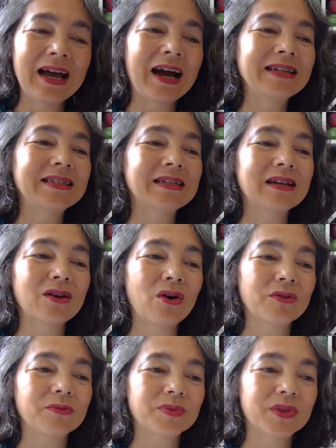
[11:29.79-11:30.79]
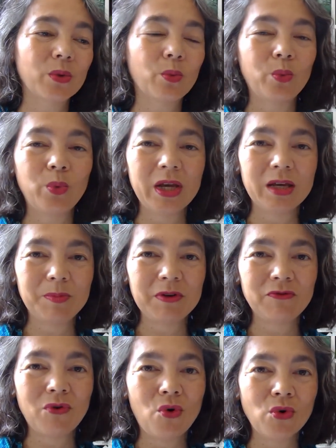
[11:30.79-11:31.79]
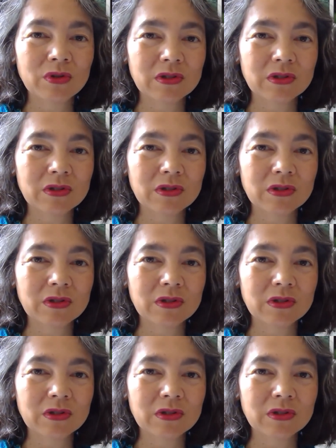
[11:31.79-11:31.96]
I did a lot the week before,